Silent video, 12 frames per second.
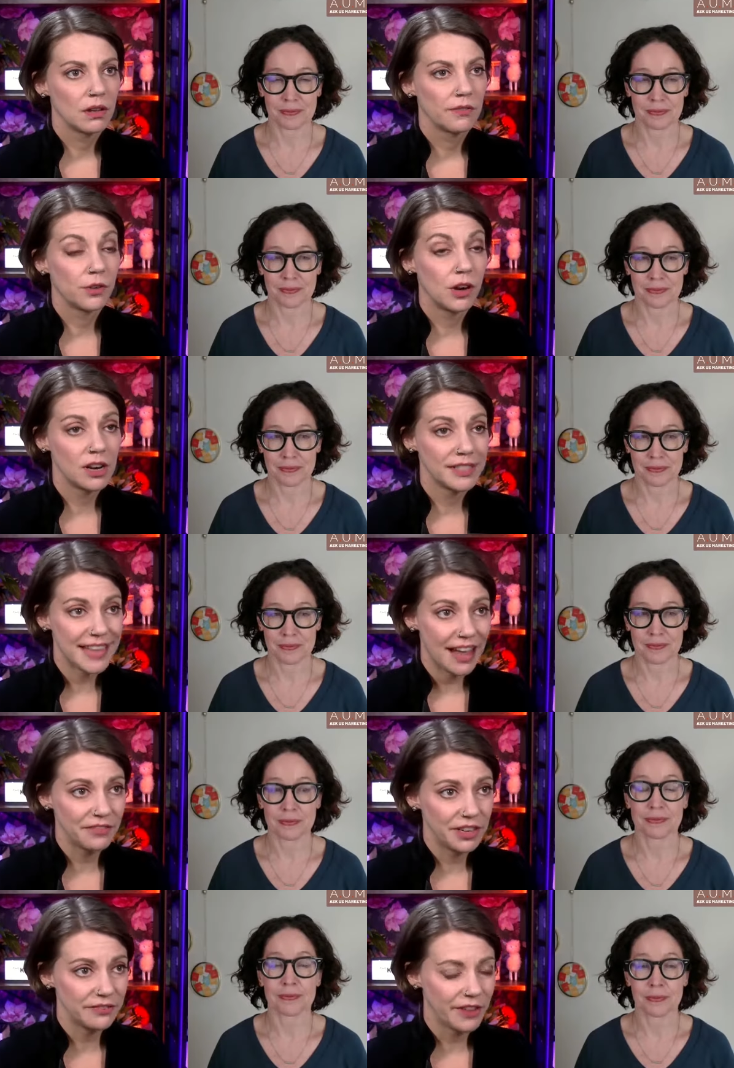Speaker 1: for our
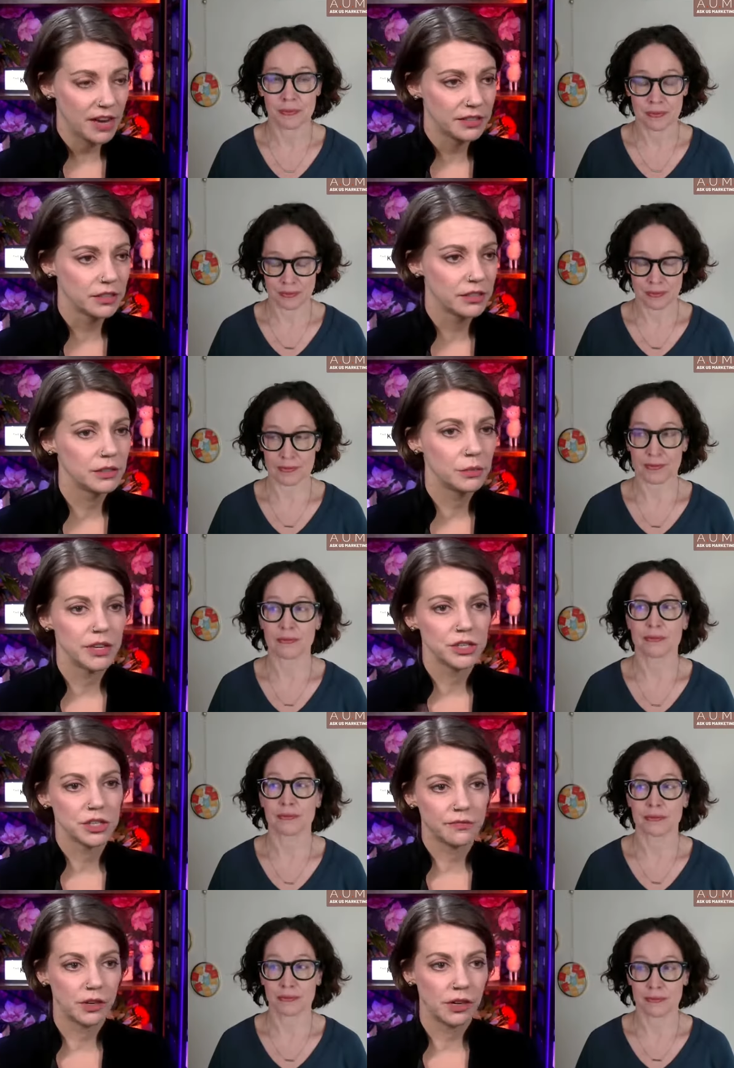savvy advisors,
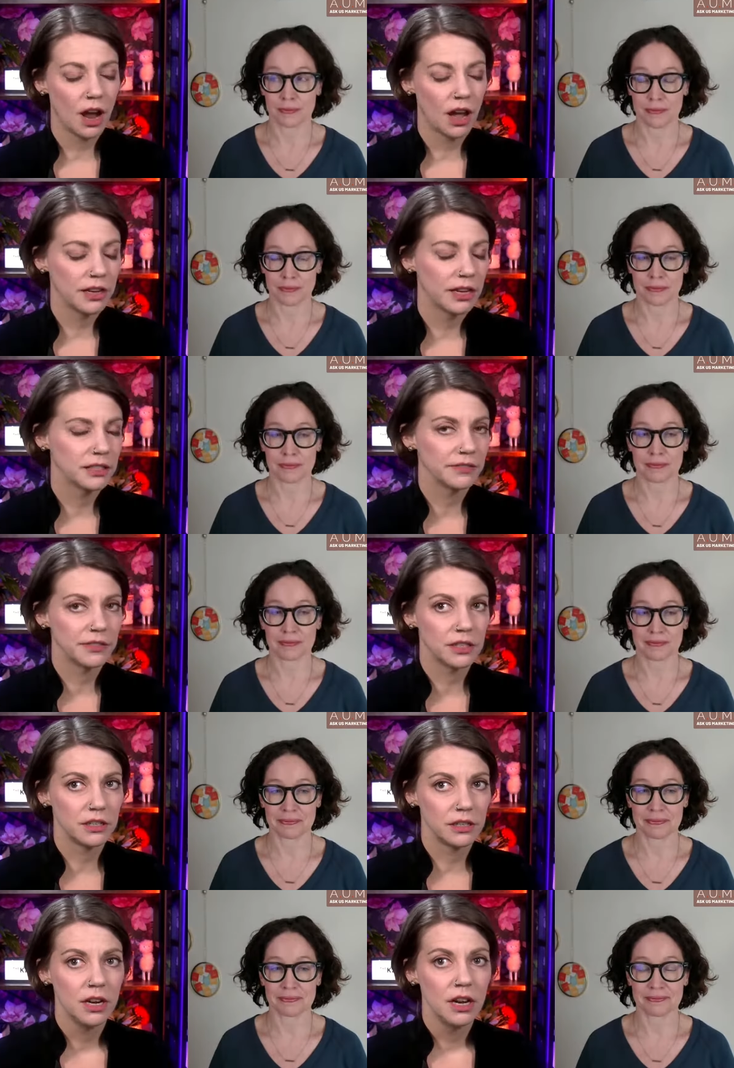which for our audience, if
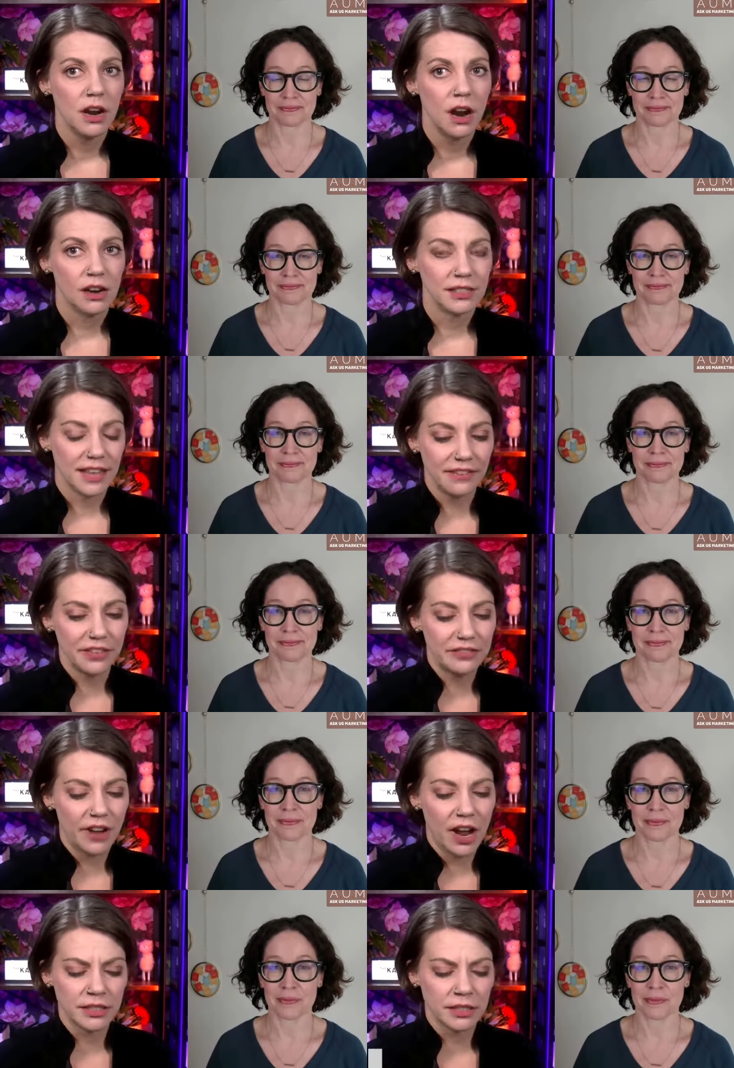you're our savvy
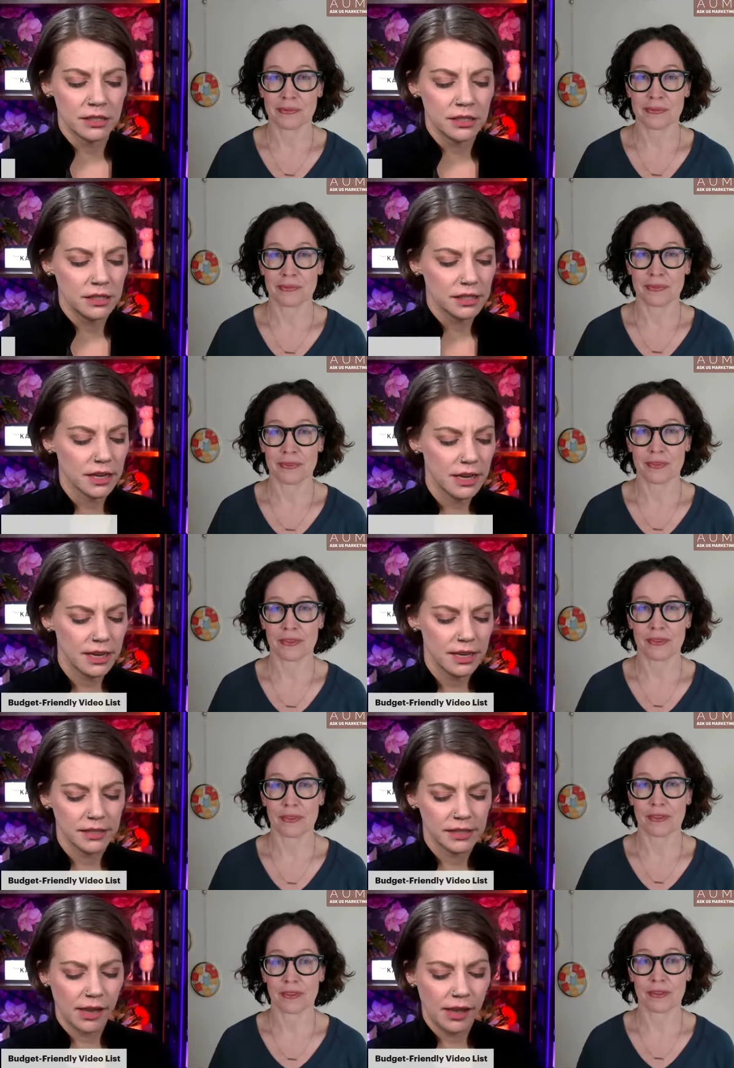advisors
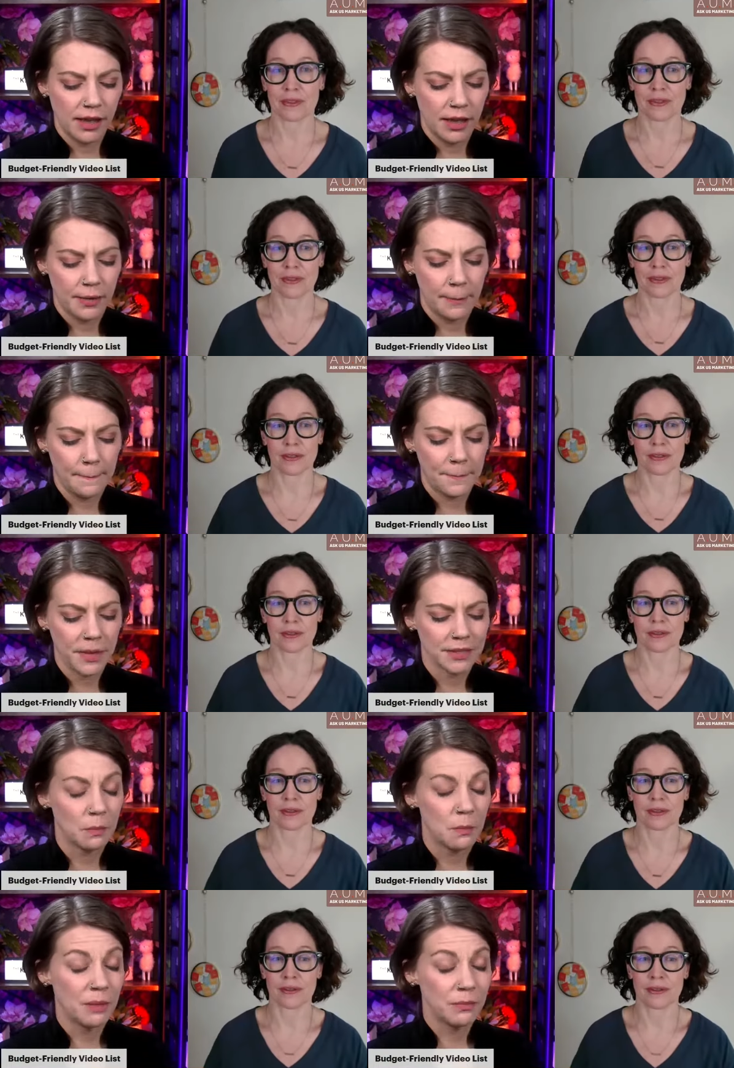is um,
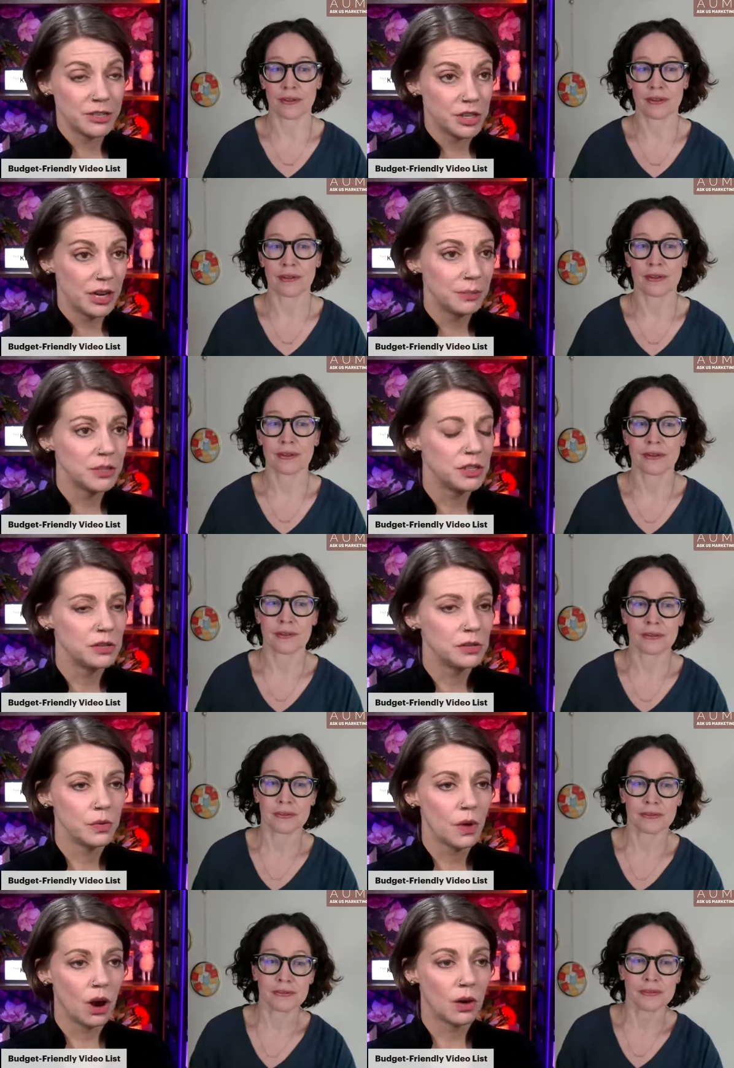it's membership
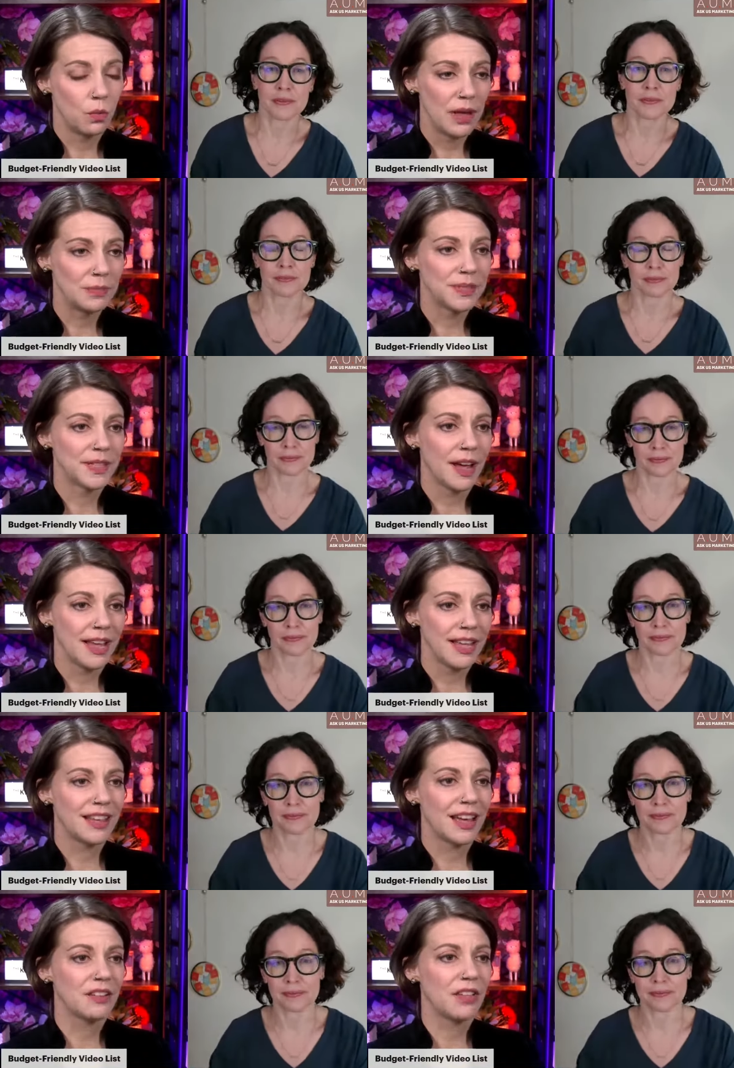to our
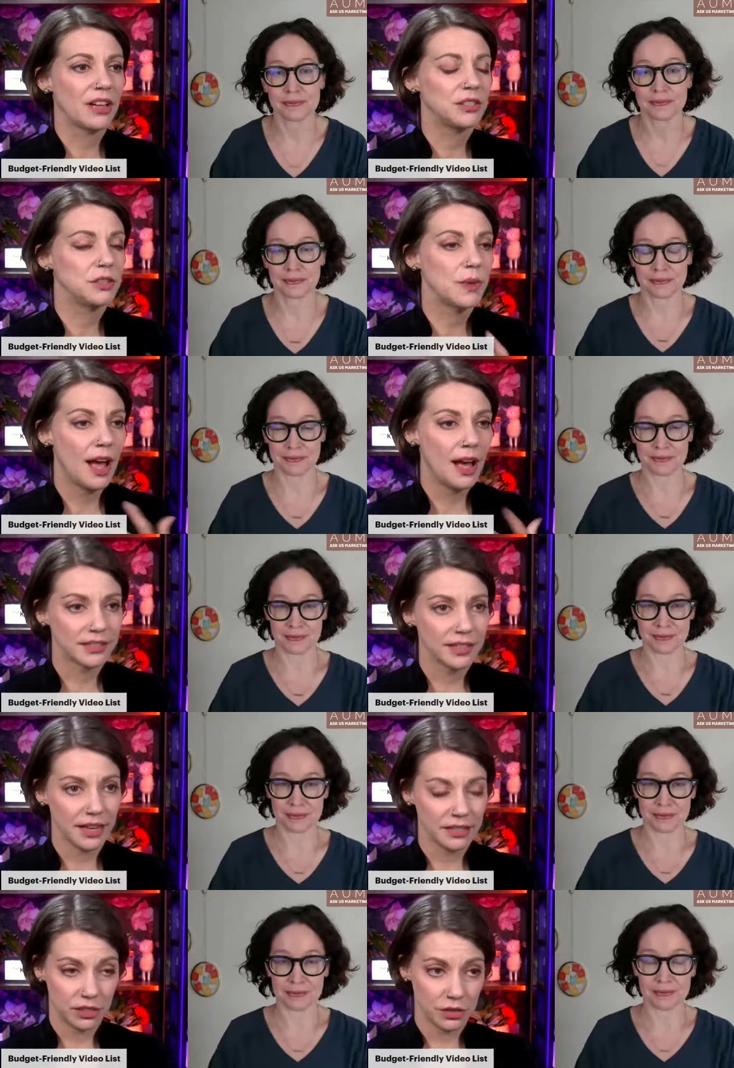website that allows you
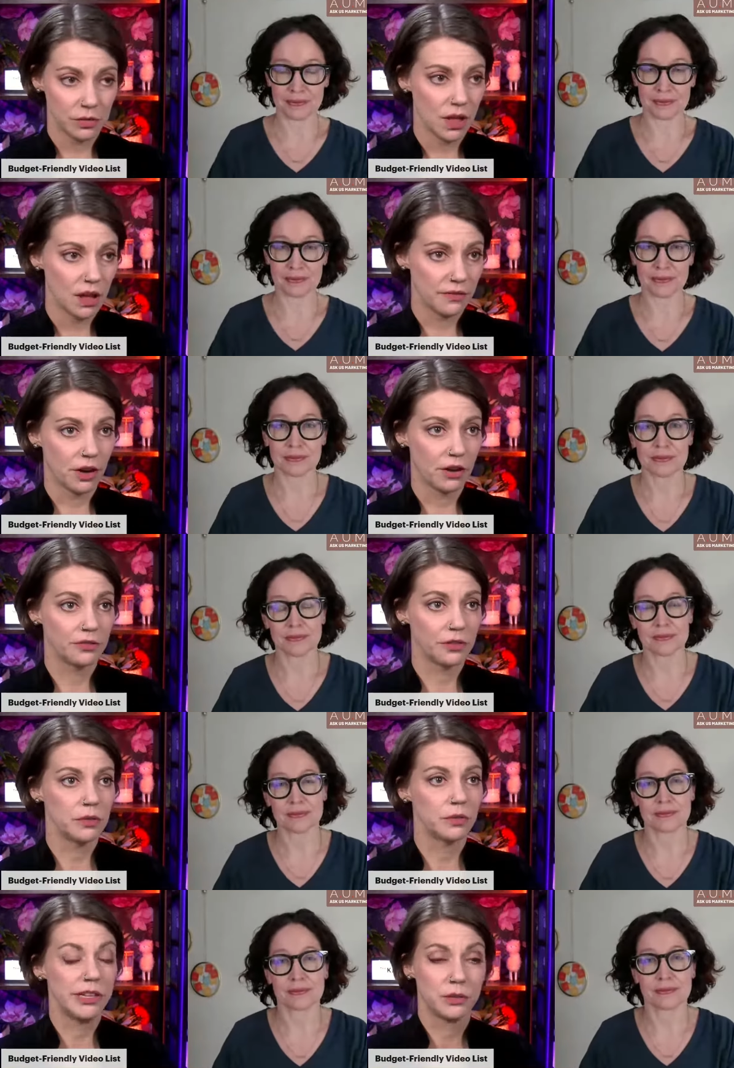access to a lot of our
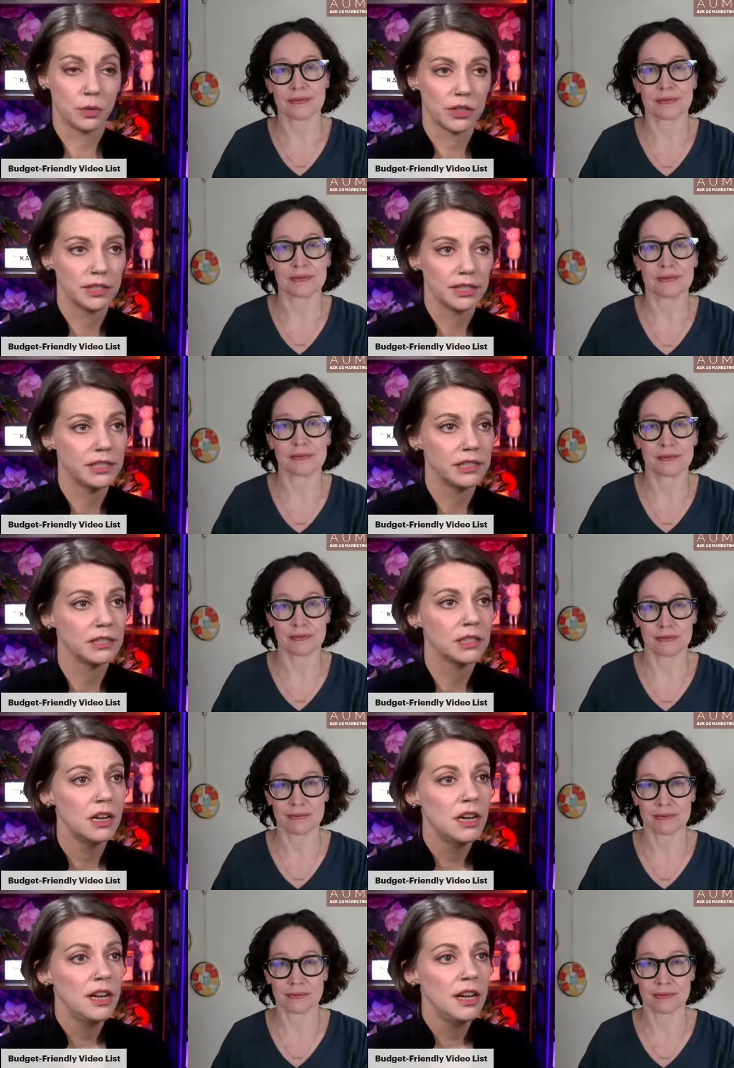free resources.